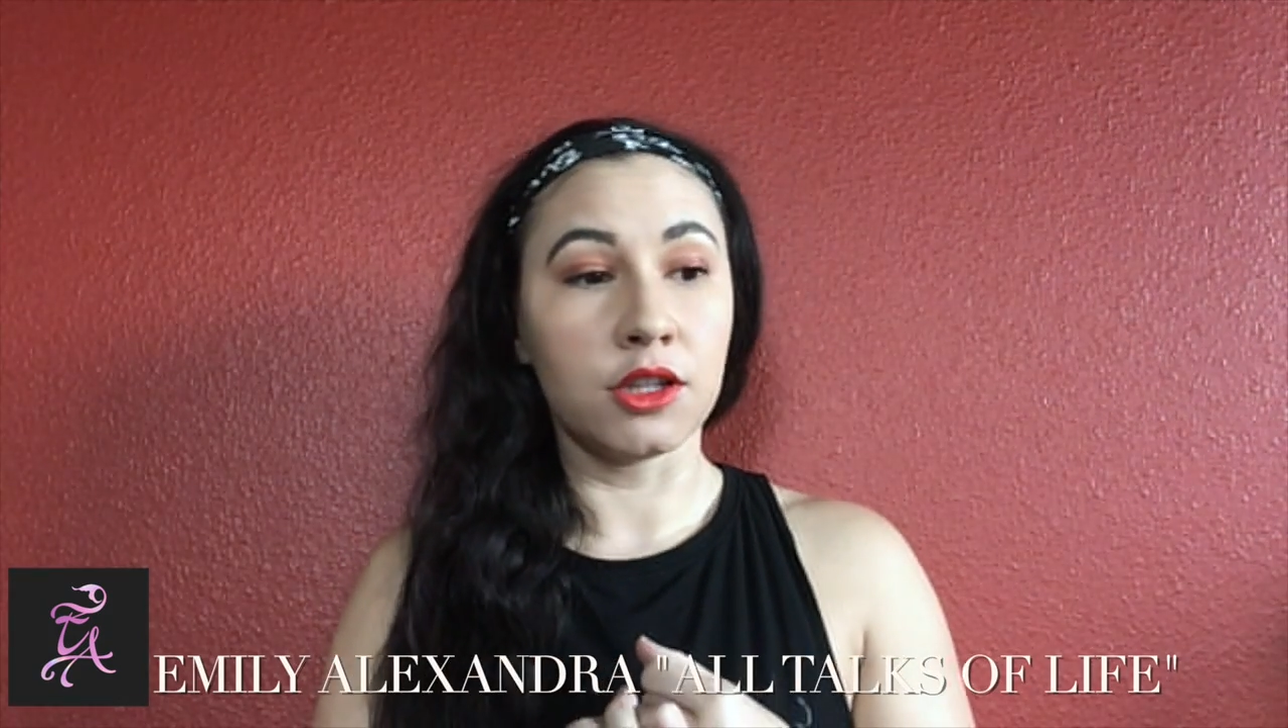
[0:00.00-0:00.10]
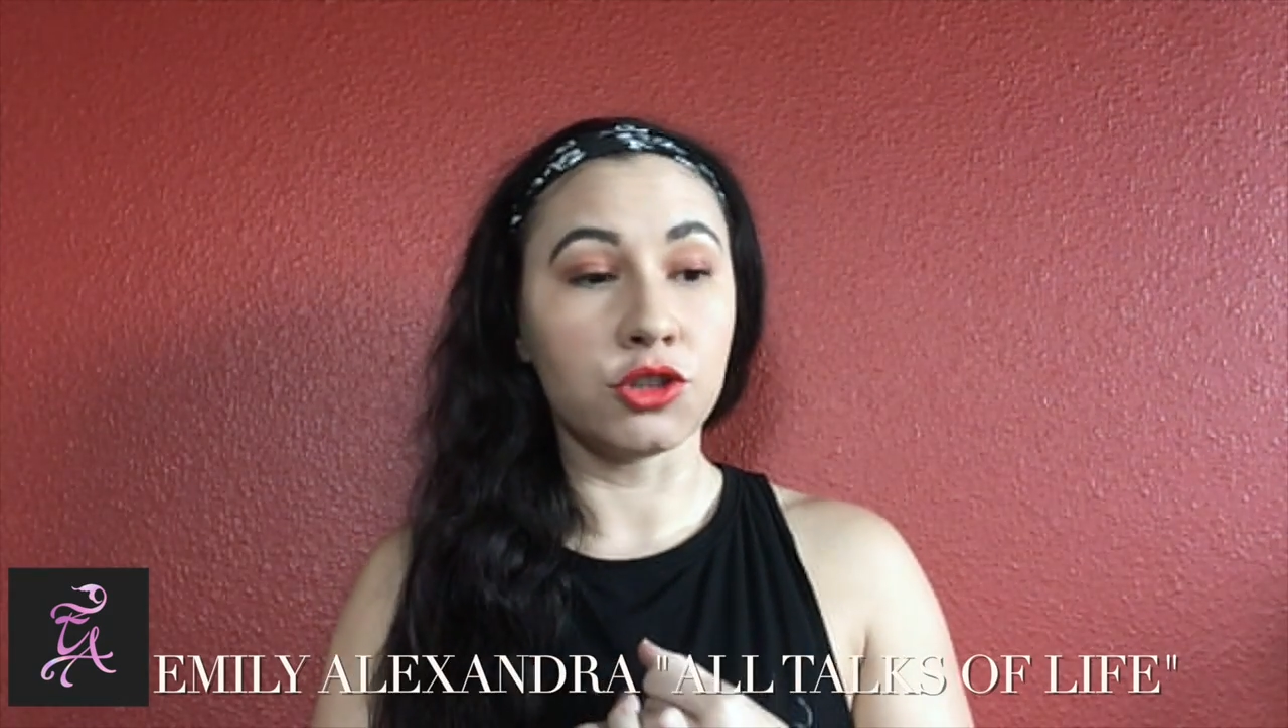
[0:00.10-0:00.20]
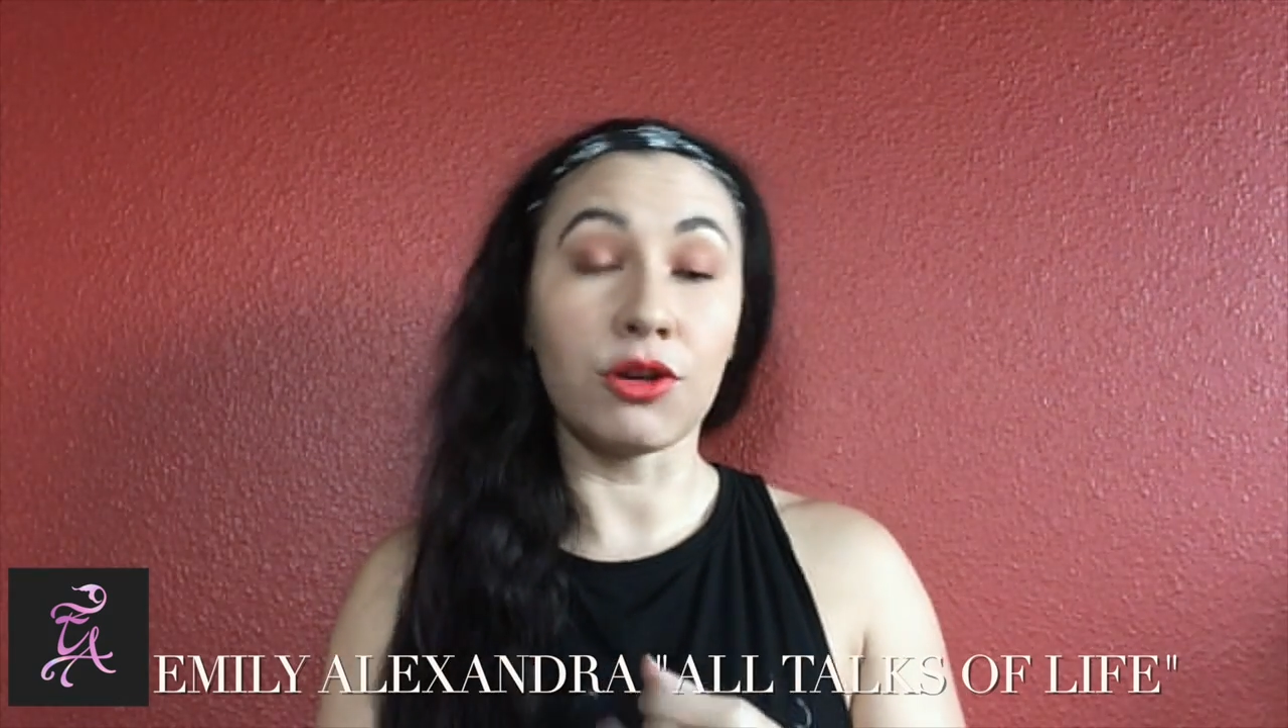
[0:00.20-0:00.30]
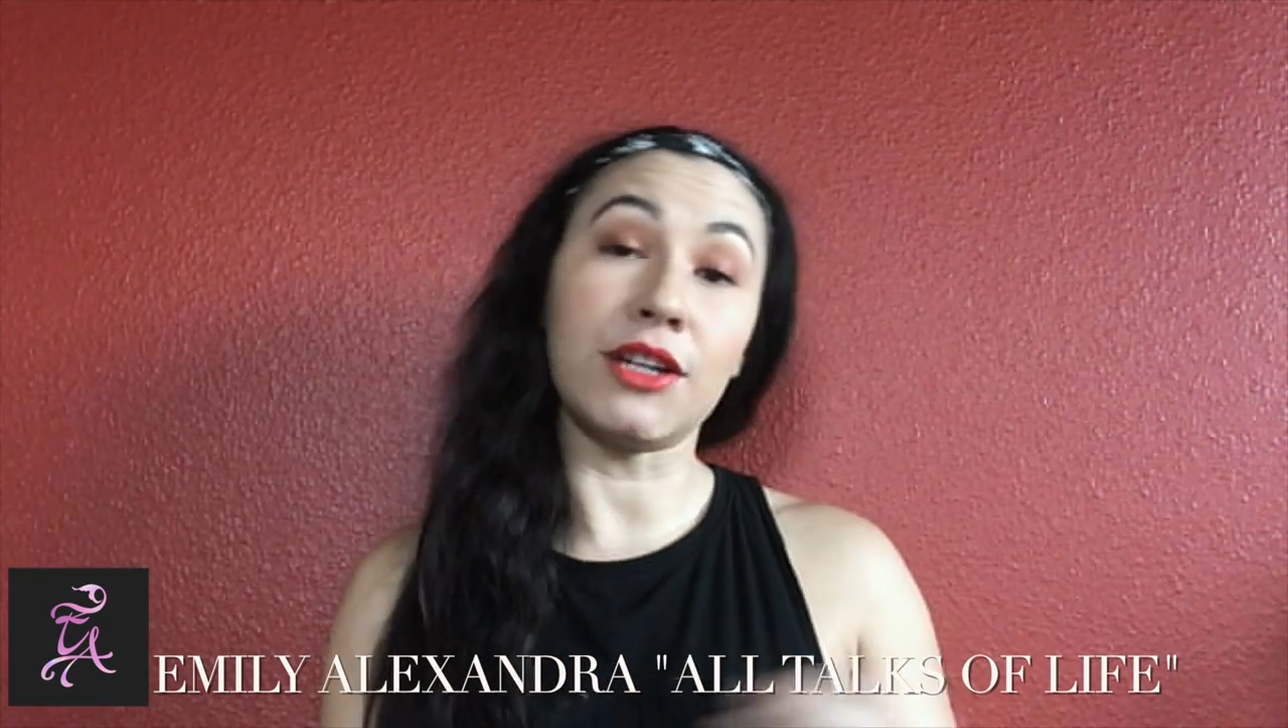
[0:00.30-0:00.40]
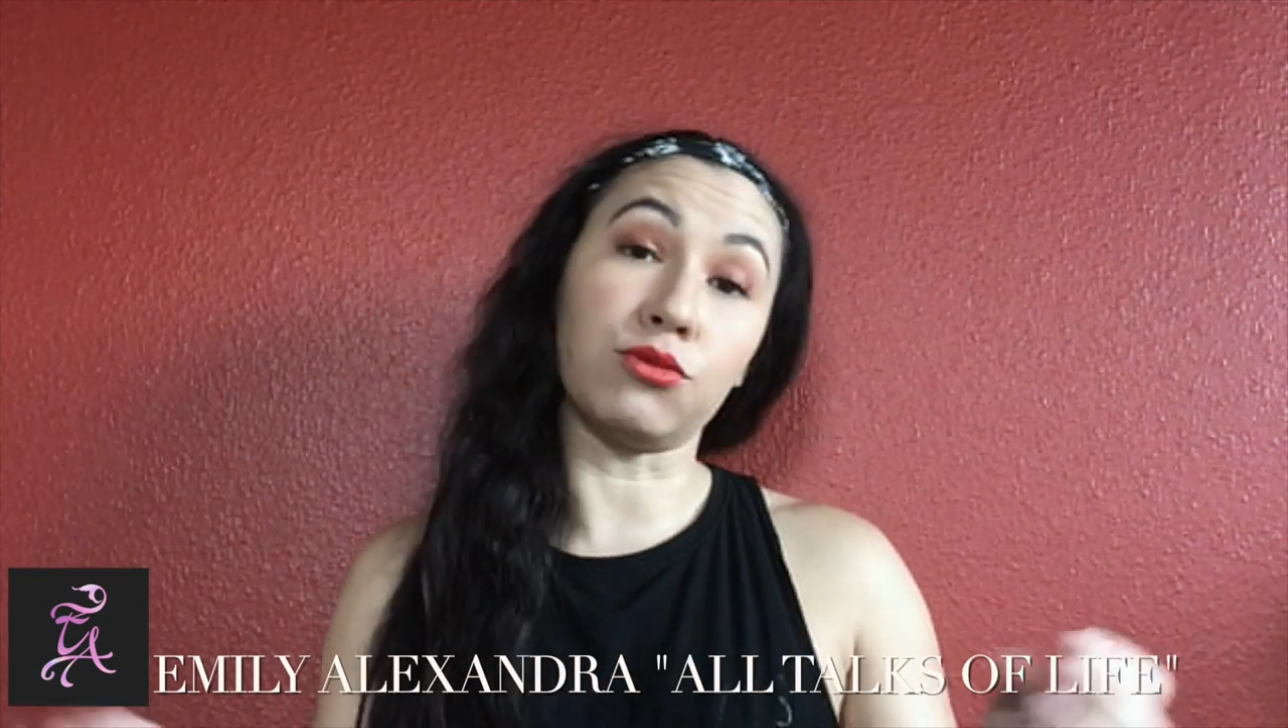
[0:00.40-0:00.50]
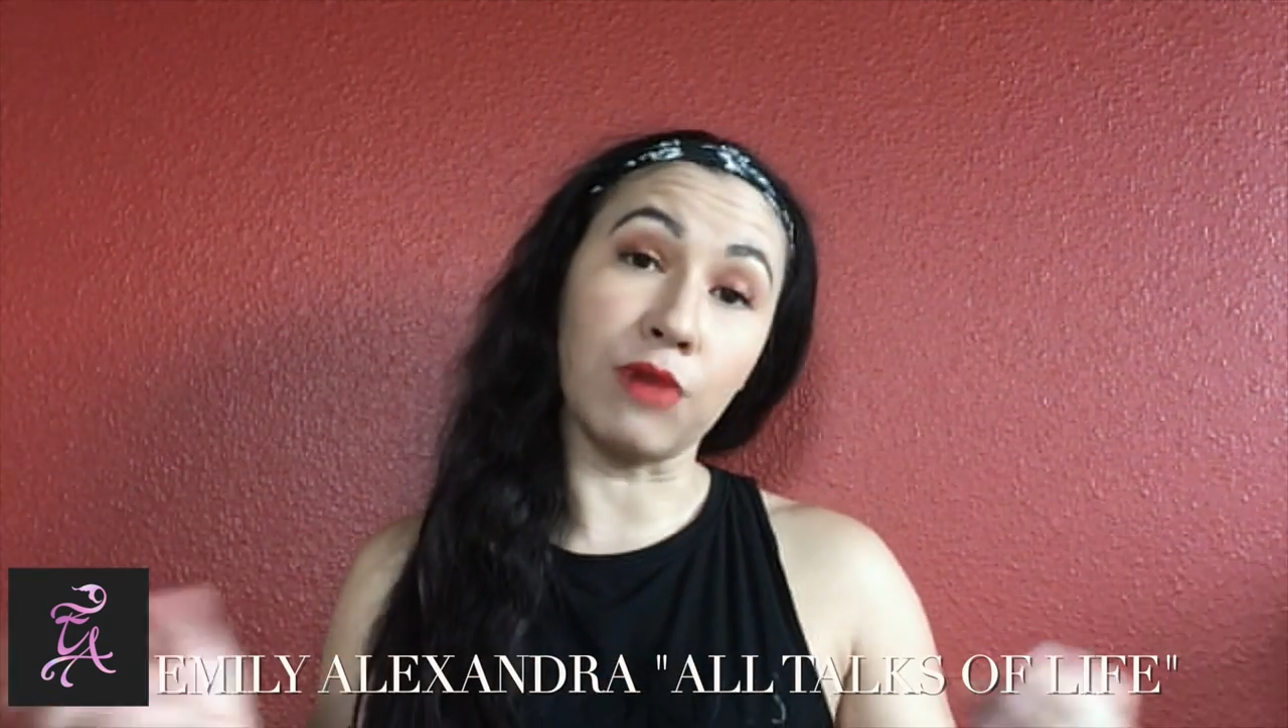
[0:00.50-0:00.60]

try to